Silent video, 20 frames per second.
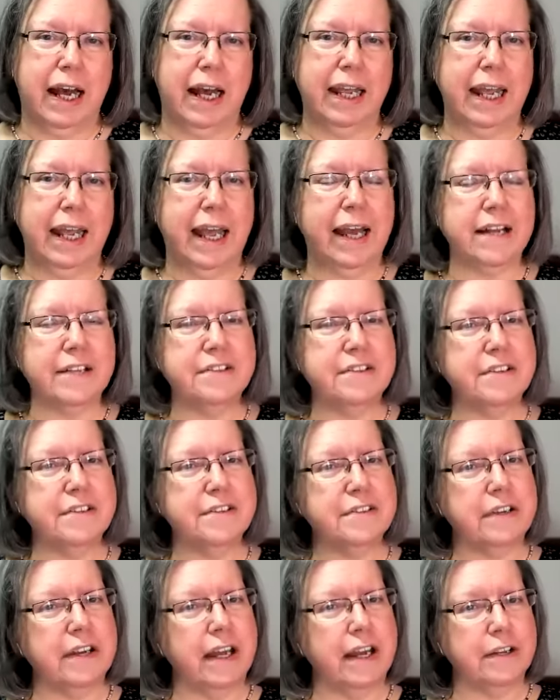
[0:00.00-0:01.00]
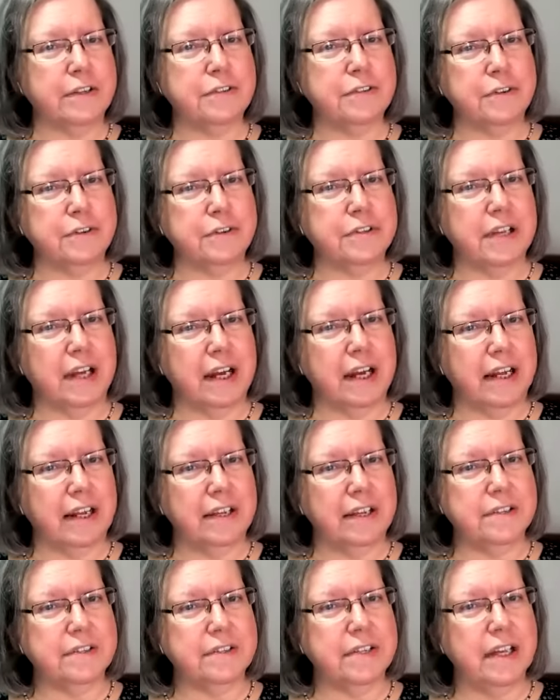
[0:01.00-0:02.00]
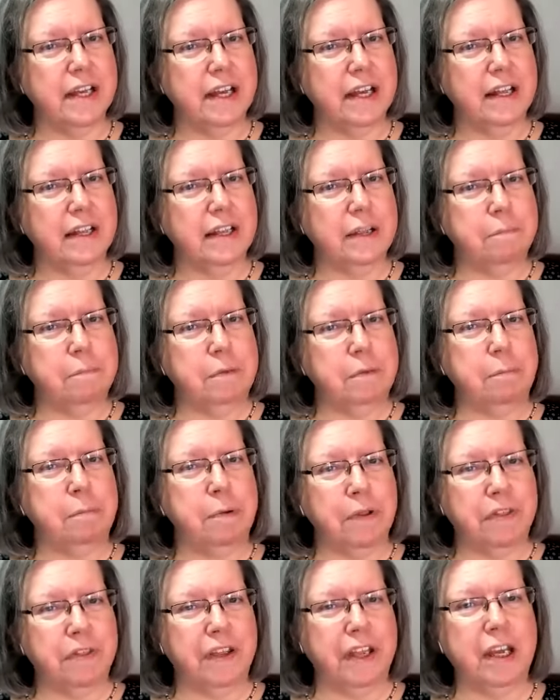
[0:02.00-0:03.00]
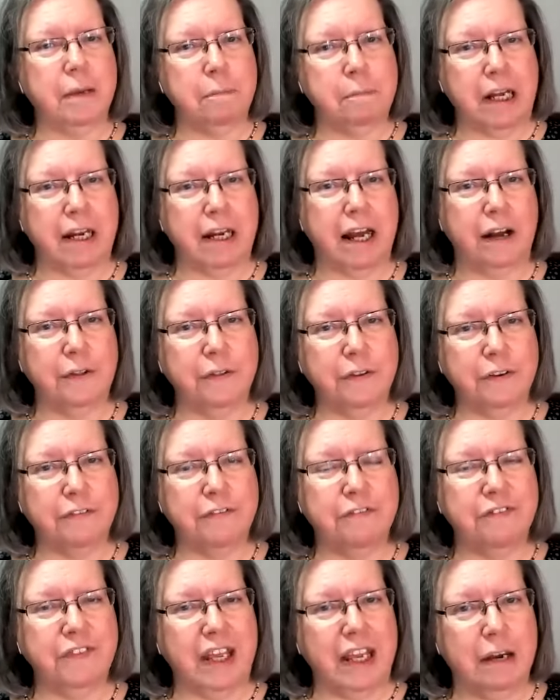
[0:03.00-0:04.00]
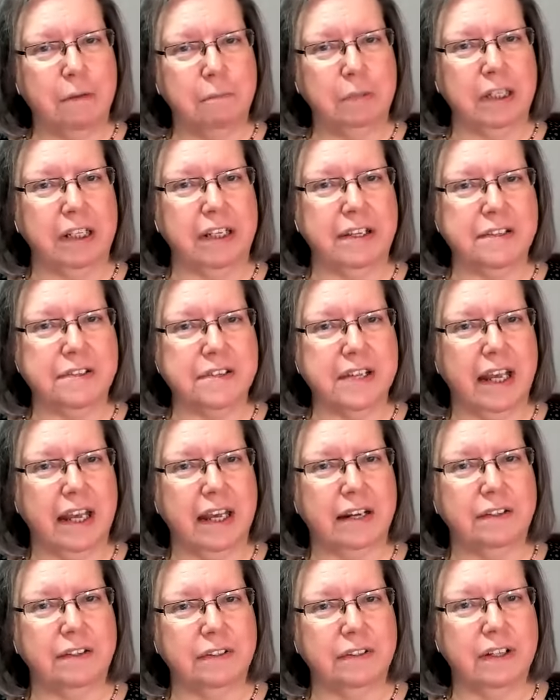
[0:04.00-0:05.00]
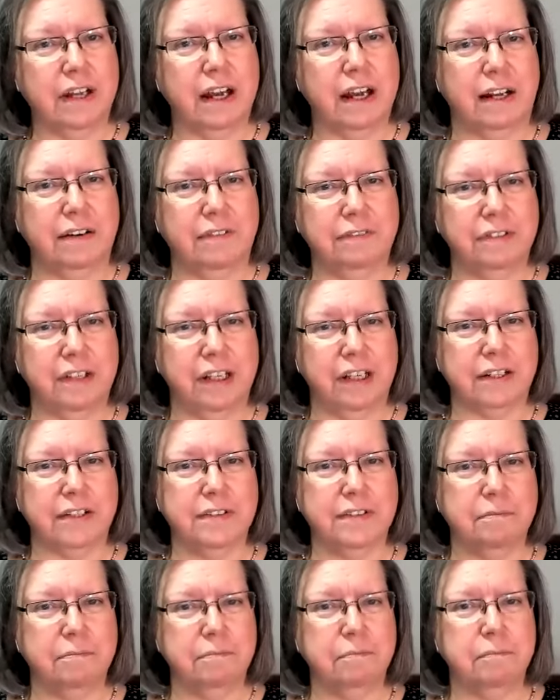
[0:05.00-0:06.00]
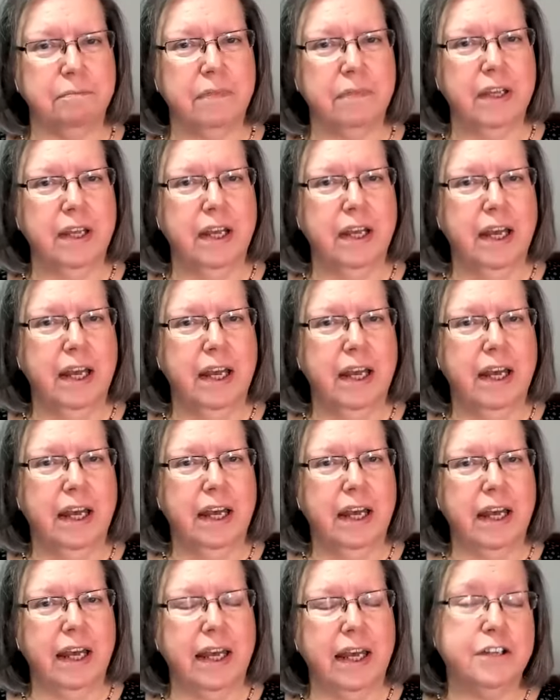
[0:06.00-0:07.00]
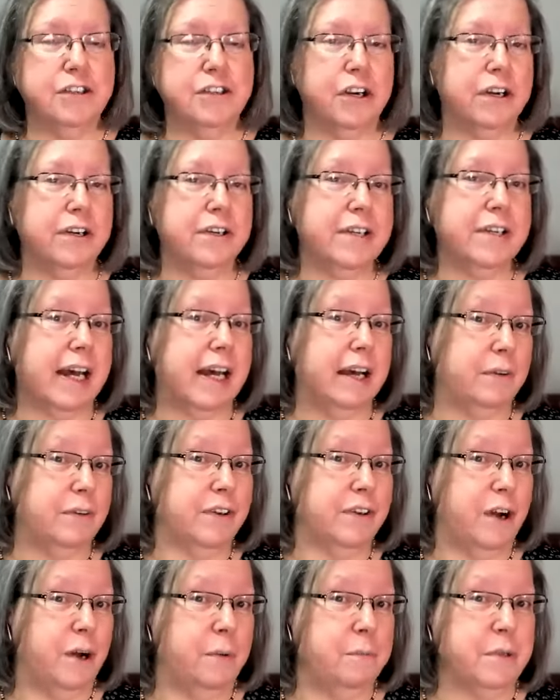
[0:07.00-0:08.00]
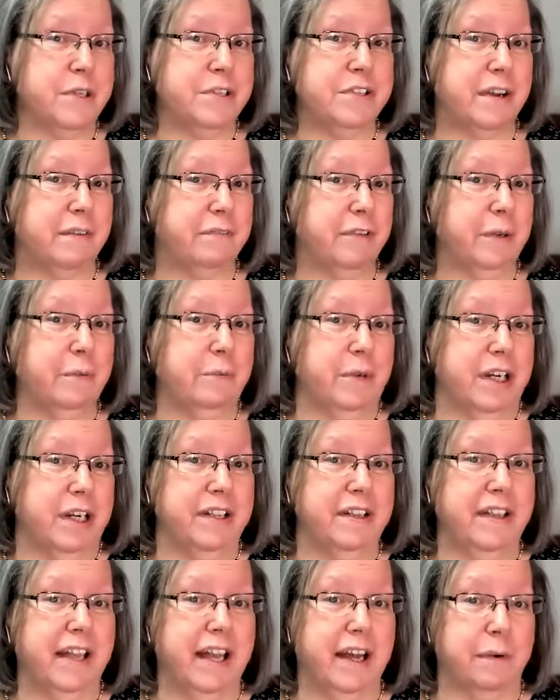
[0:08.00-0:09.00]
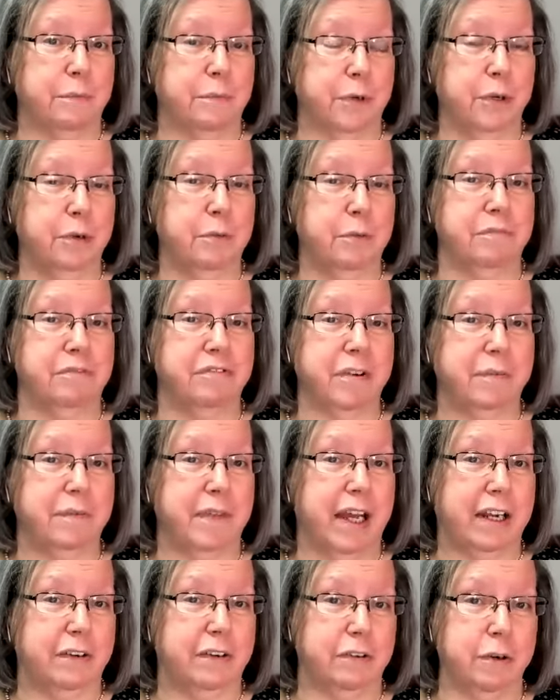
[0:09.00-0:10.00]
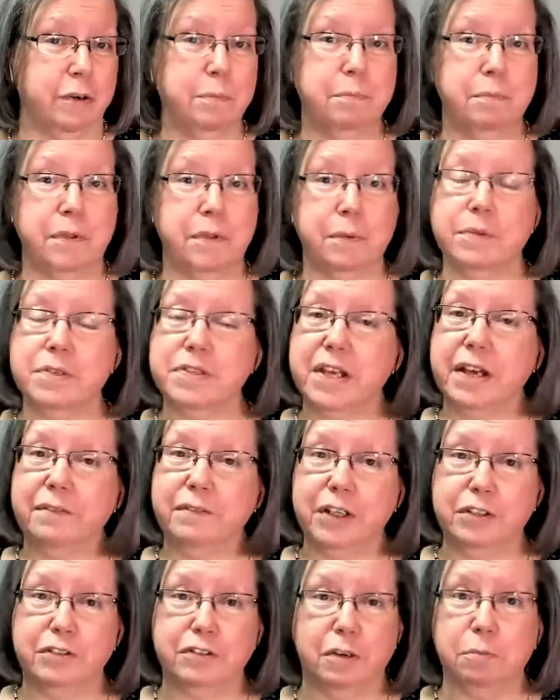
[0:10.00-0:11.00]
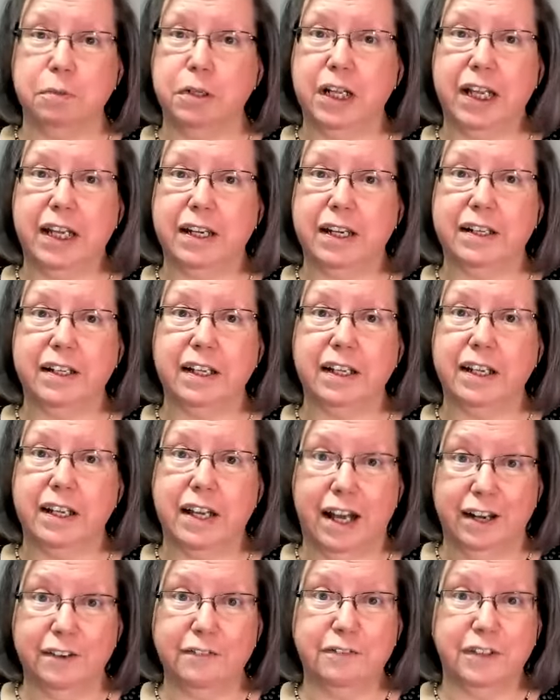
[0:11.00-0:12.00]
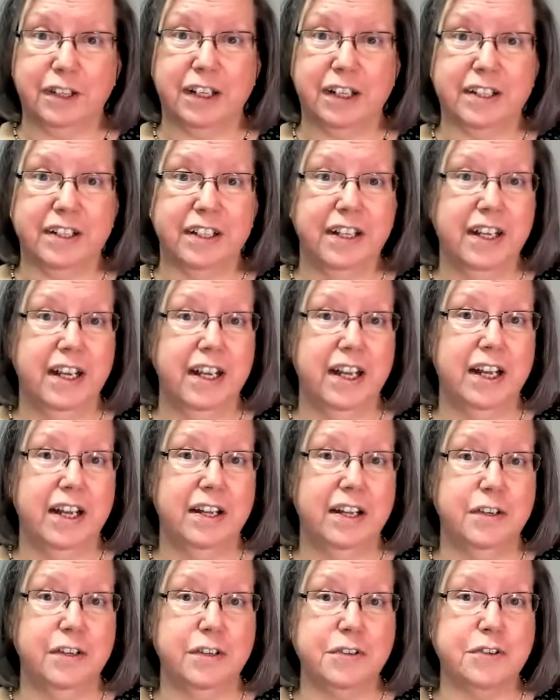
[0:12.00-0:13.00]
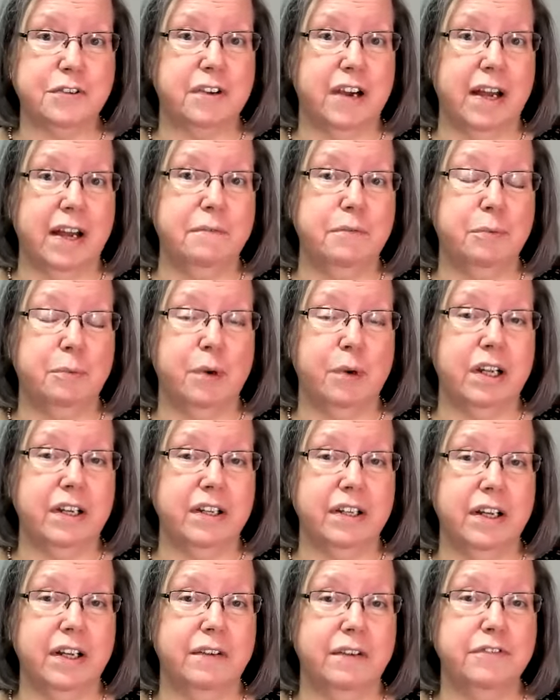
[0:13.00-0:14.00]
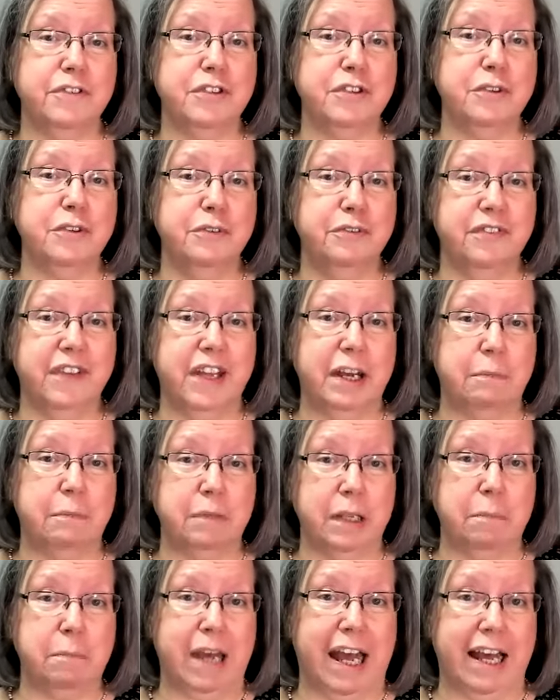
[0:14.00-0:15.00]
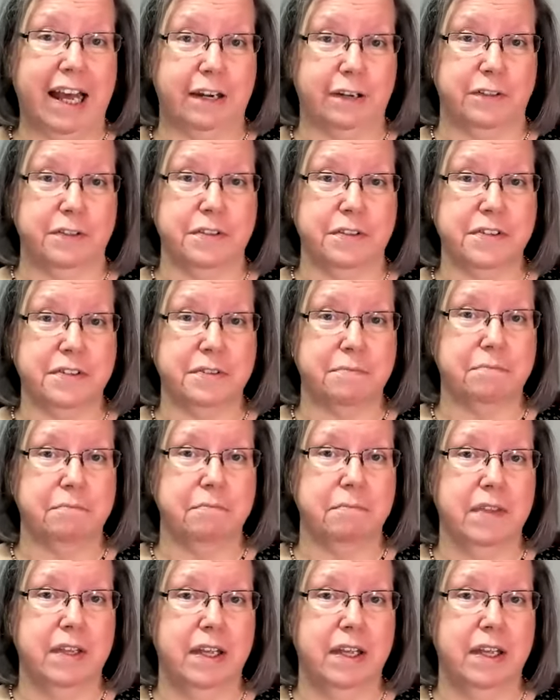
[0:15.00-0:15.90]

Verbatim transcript: I asked as an exercise that people think about how their families handled conflict. It turned out almost everyone in that room from that group that was having trouble handling conflict described one of two family patterns.